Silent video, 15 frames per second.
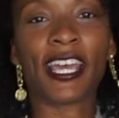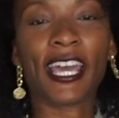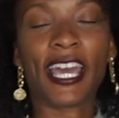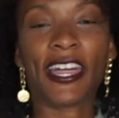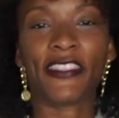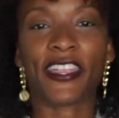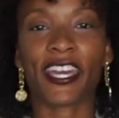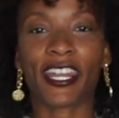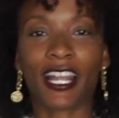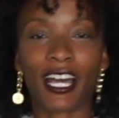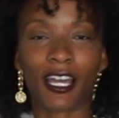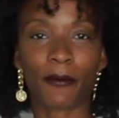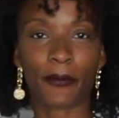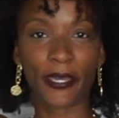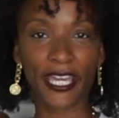And then
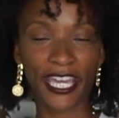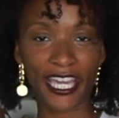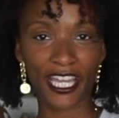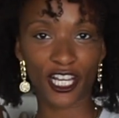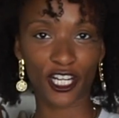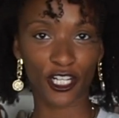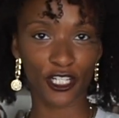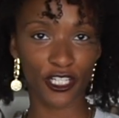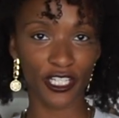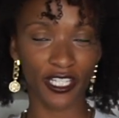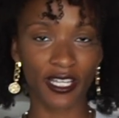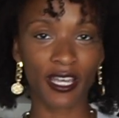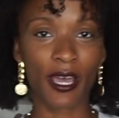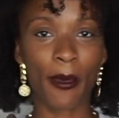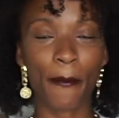I paired
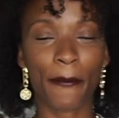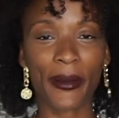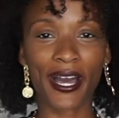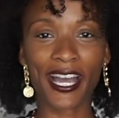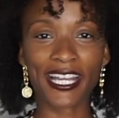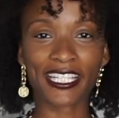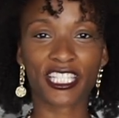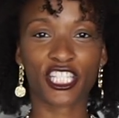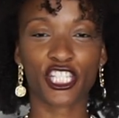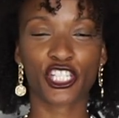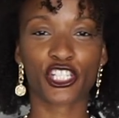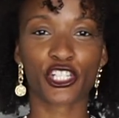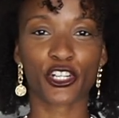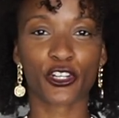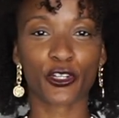my
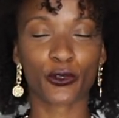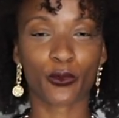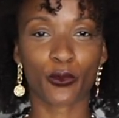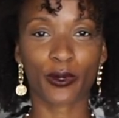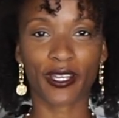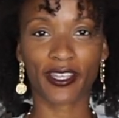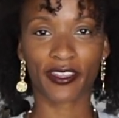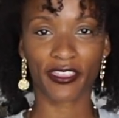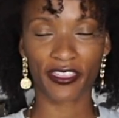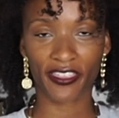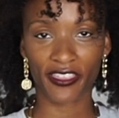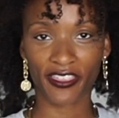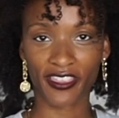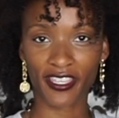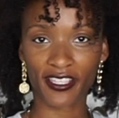t-shirt with
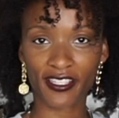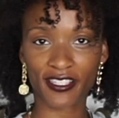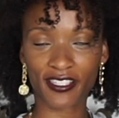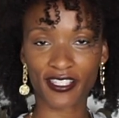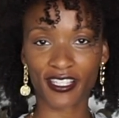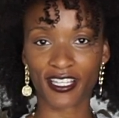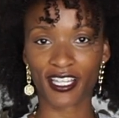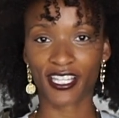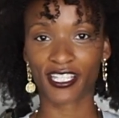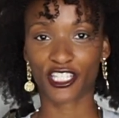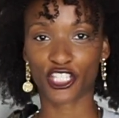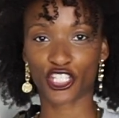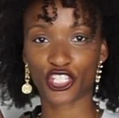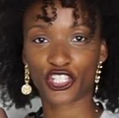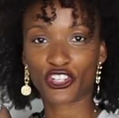this
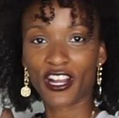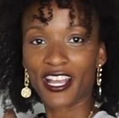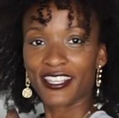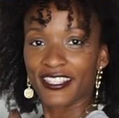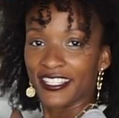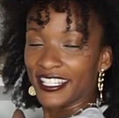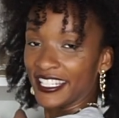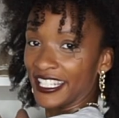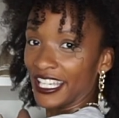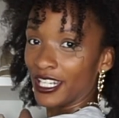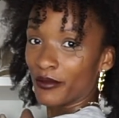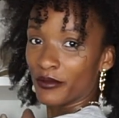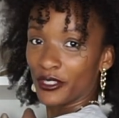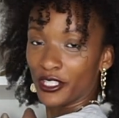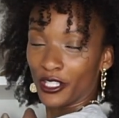distressed
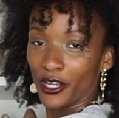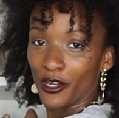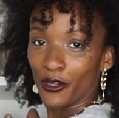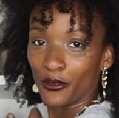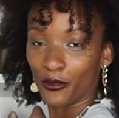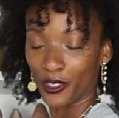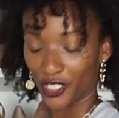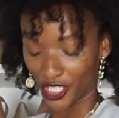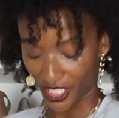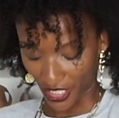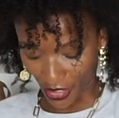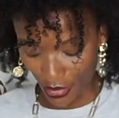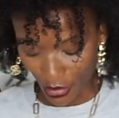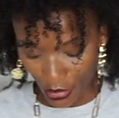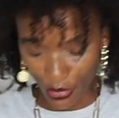denim skirt, which
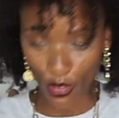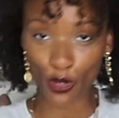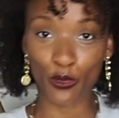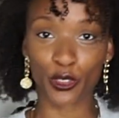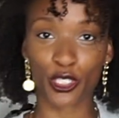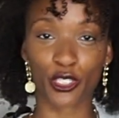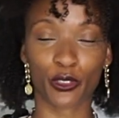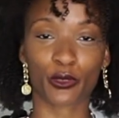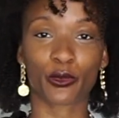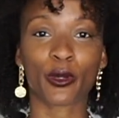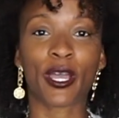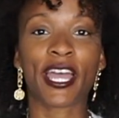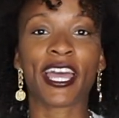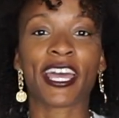is so cute.